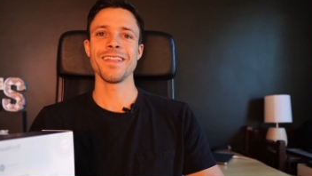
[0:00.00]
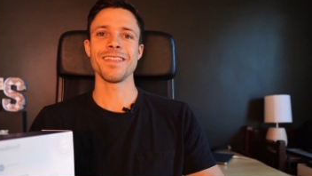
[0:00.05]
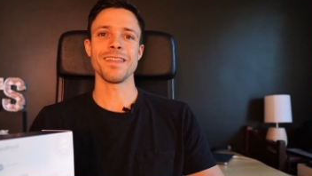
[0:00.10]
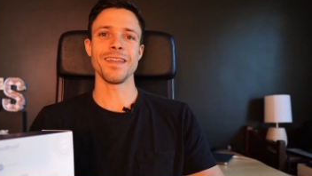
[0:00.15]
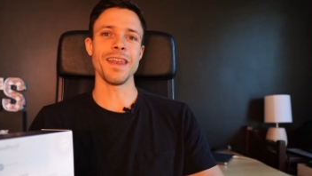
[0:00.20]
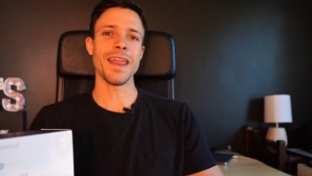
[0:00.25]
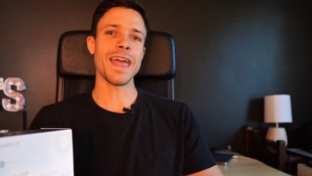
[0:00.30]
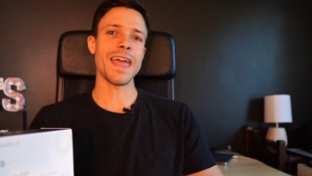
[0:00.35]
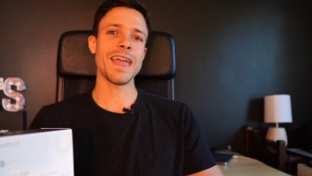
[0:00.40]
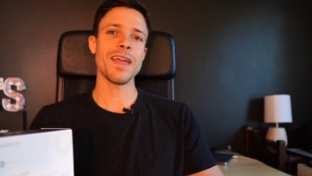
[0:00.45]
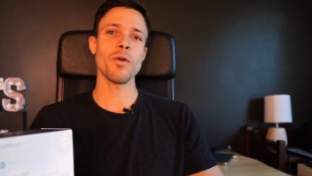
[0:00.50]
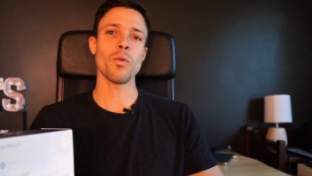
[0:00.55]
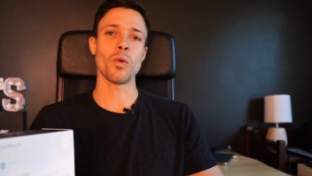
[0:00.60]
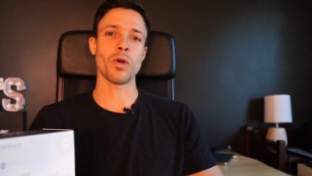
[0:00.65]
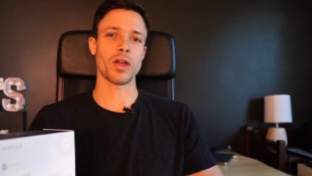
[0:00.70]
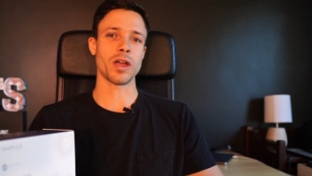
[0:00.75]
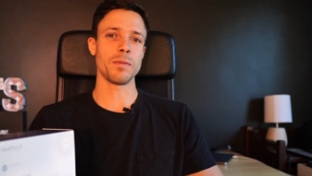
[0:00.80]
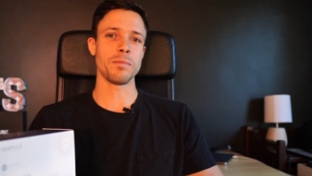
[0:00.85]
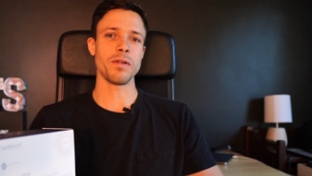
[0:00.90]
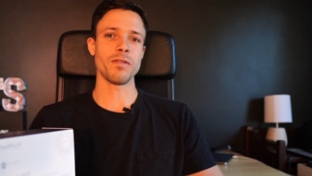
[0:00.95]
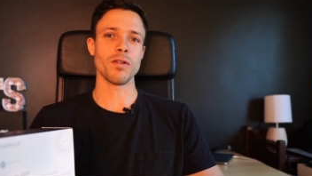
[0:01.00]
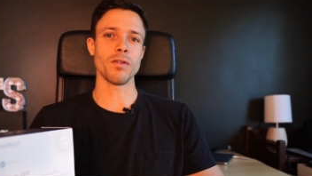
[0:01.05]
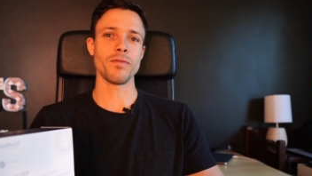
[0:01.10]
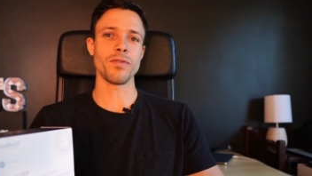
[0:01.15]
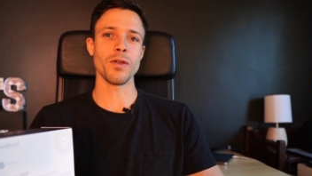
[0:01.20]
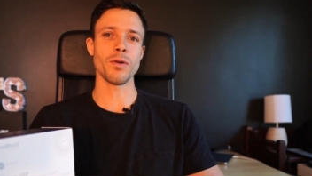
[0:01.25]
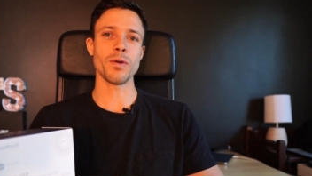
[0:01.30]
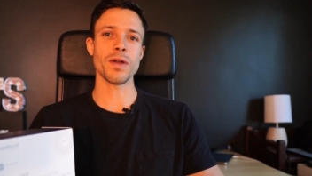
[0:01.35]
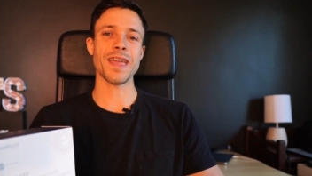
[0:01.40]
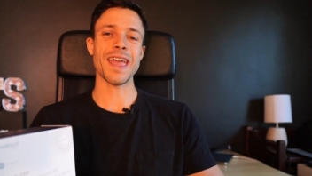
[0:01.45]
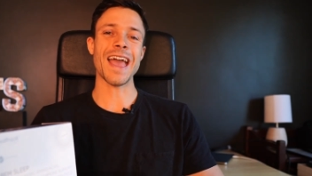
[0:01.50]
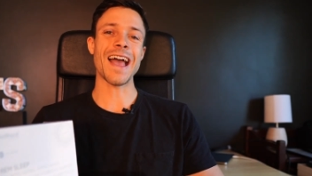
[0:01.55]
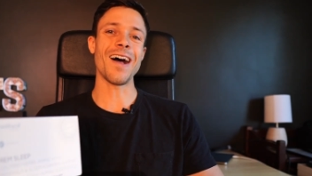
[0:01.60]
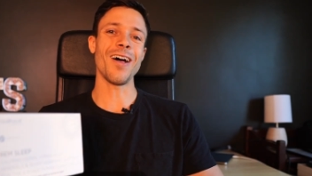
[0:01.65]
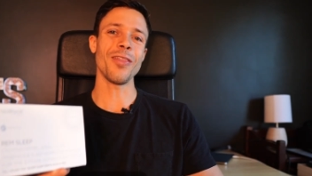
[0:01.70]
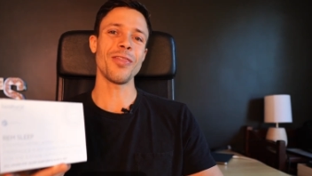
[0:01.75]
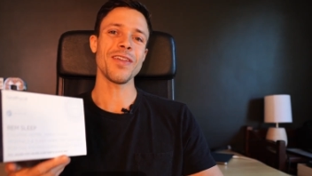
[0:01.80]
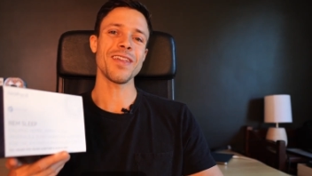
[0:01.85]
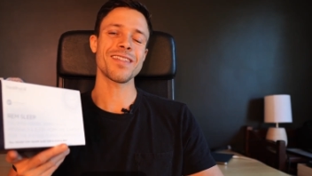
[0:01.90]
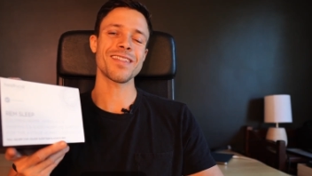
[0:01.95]
Today, we're gonna be reviewing
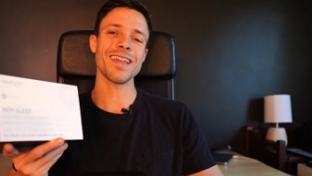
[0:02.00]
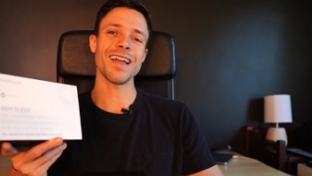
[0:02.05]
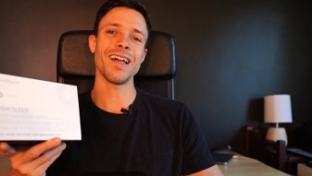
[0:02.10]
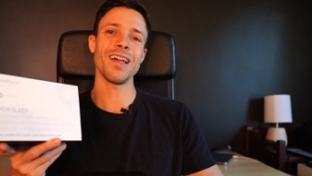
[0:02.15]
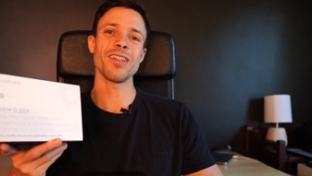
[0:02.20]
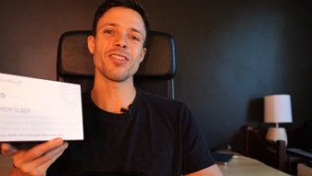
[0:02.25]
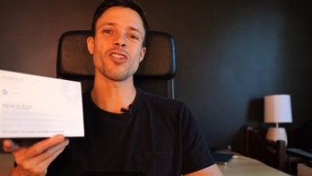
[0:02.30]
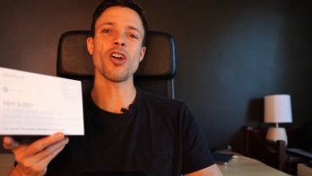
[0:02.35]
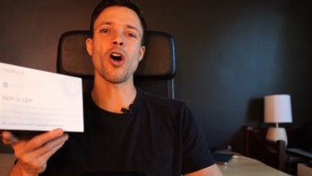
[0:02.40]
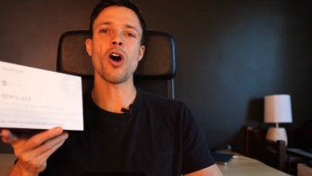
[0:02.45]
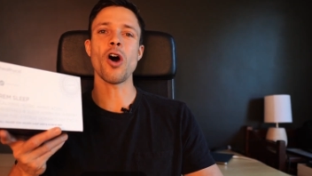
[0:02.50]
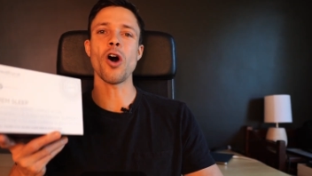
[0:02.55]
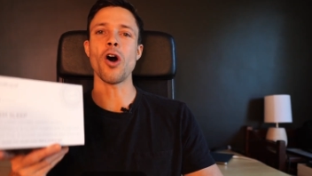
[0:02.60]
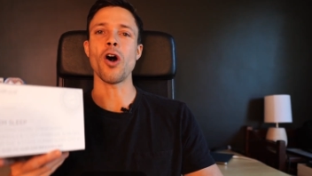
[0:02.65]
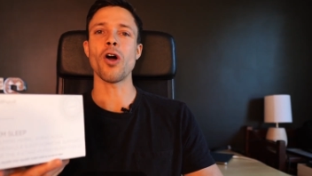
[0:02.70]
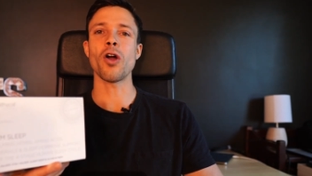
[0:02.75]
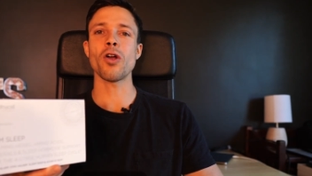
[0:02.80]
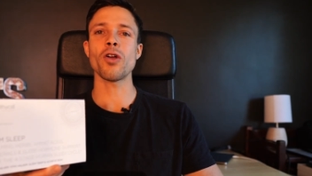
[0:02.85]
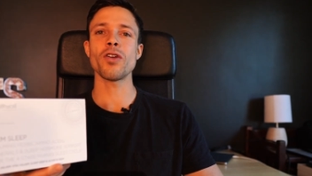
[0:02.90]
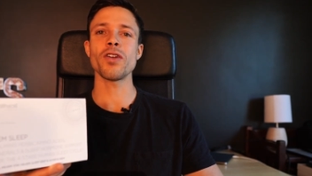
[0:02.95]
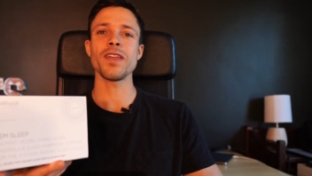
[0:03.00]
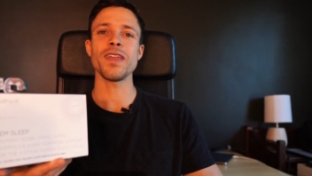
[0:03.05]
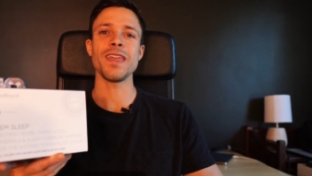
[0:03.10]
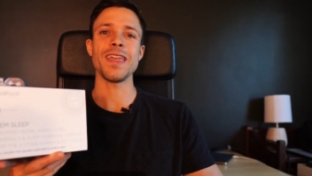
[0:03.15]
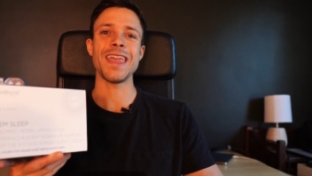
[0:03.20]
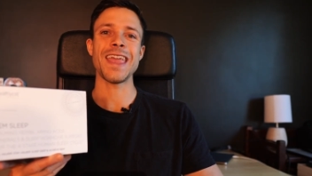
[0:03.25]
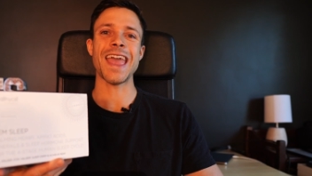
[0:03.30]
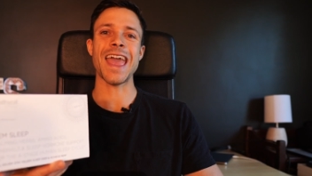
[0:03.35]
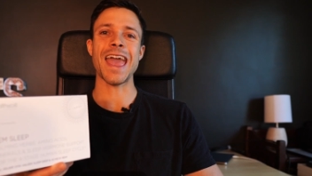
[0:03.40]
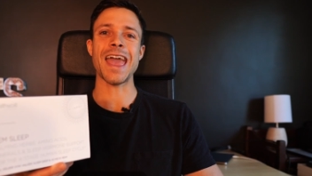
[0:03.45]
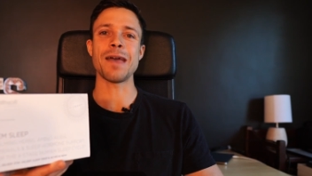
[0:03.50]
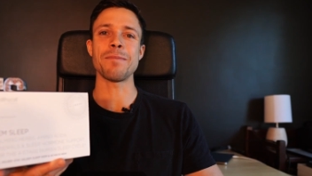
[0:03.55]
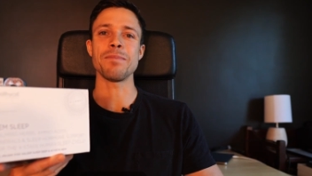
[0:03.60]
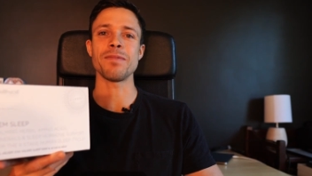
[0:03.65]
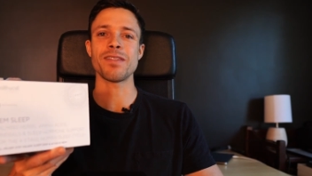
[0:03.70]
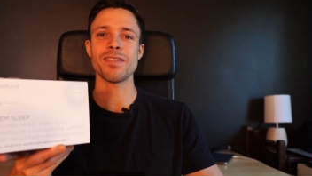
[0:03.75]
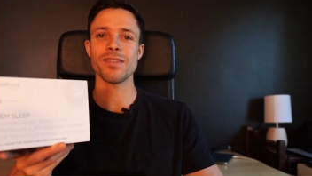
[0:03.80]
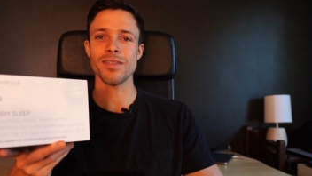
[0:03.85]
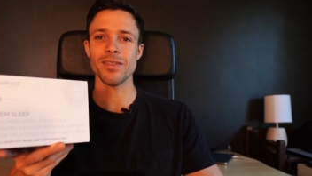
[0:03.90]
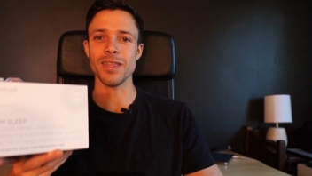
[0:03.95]
Healthycell's R E
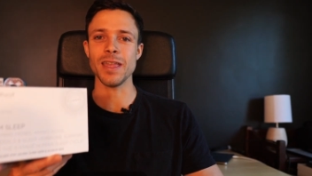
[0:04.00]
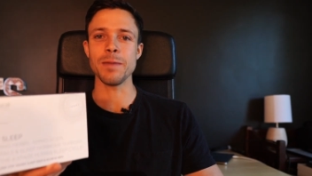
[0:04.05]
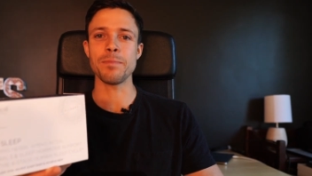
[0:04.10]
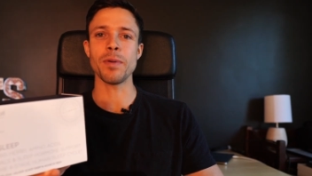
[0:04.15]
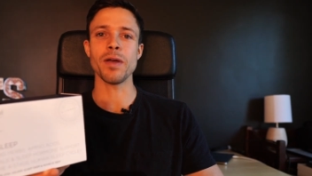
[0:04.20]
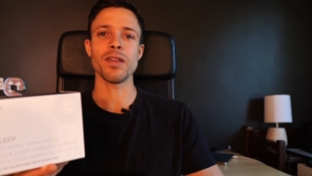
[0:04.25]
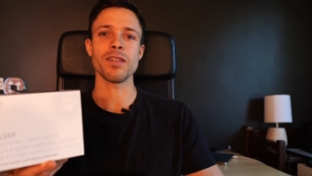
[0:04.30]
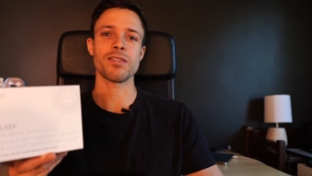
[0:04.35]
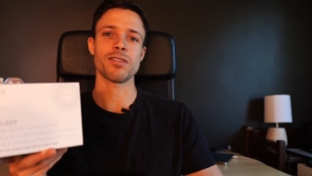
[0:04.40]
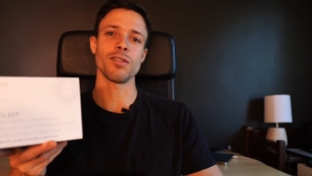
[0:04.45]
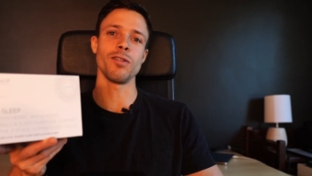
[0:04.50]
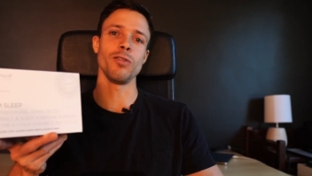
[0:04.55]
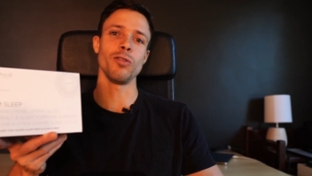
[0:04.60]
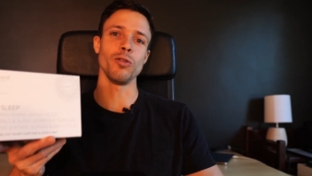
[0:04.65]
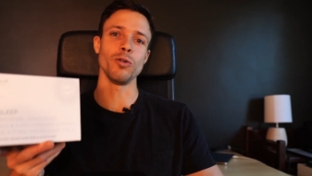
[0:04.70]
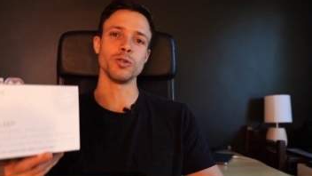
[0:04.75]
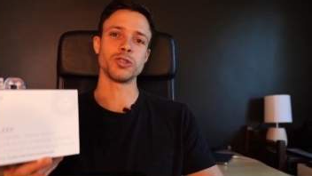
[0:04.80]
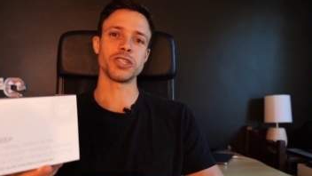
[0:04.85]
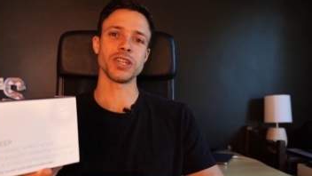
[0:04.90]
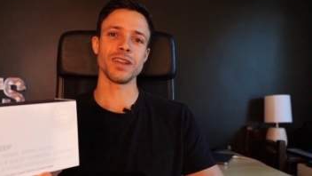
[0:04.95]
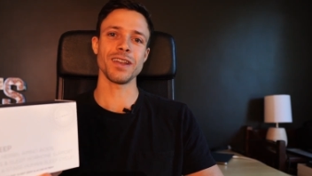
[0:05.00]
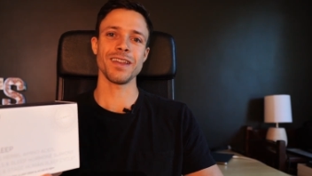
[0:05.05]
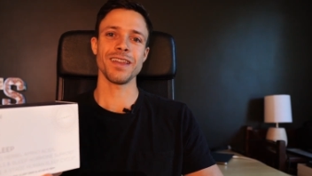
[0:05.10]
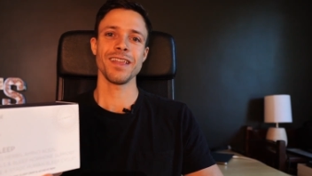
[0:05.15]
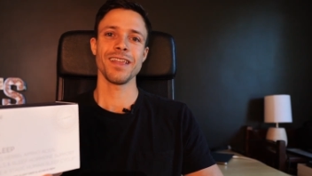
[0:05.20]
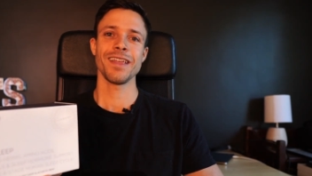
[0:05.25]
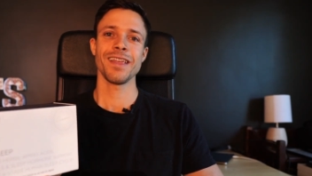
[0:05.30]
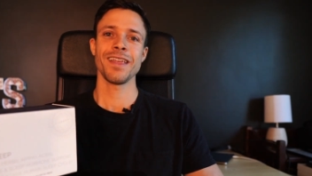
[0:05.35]
M Sleep Solution.